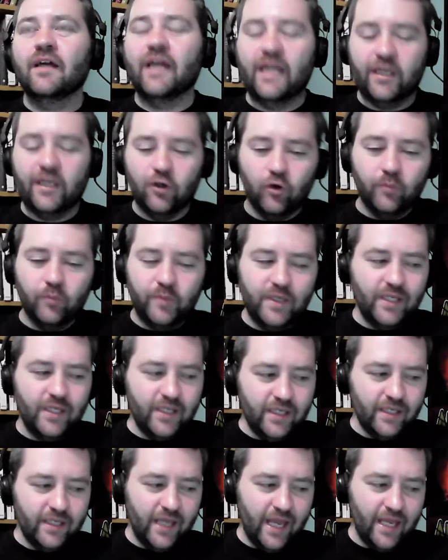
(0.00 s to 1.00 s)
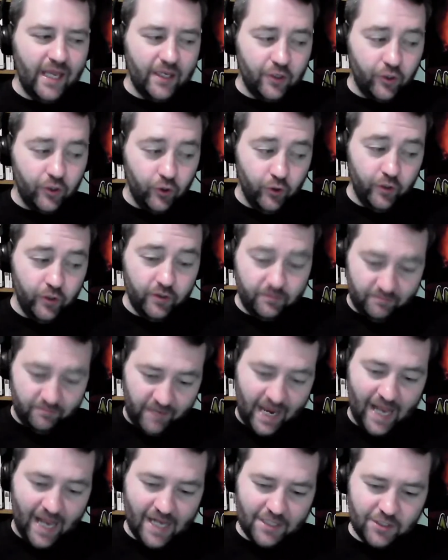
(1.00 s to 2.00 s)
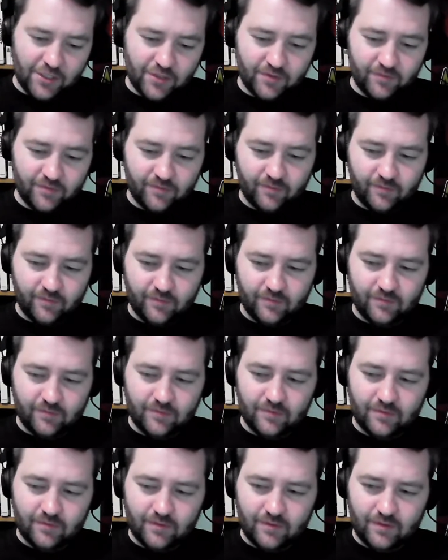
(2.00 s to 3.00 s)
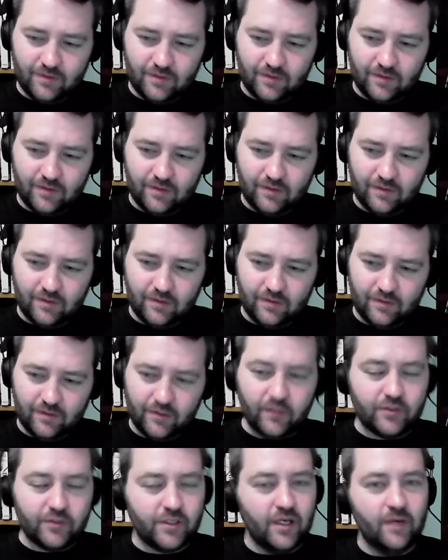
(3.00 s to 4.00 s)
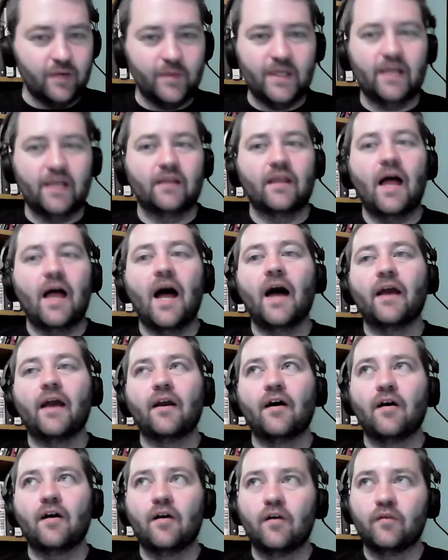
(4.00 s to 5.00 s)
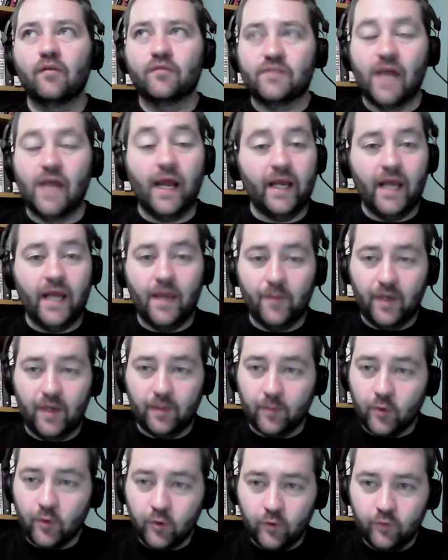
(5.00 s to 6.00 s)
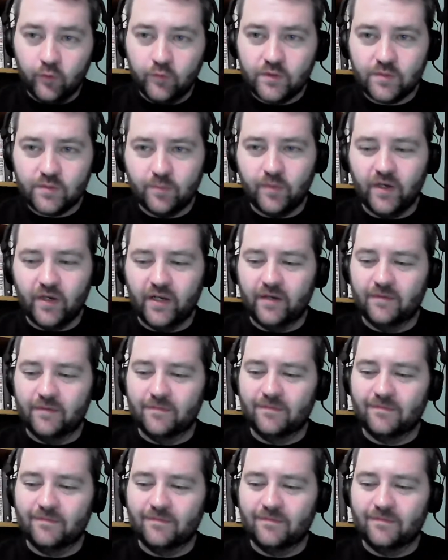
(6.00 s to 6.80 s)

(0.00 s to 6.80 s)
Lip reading: It'll be a good match. There's going to be a lot of dynamic moves, but